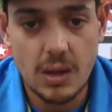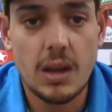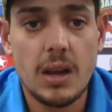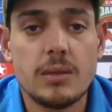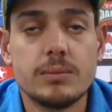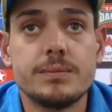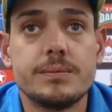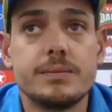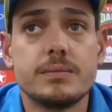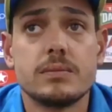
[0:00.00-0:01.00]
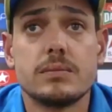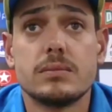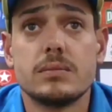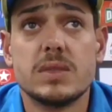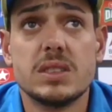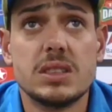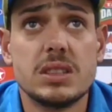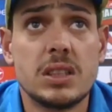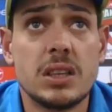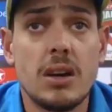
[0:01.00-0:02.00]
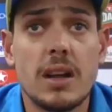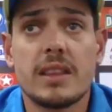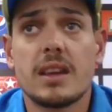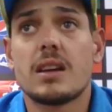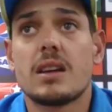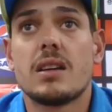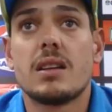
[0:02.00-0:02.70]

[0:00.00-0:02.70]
Yeah, I think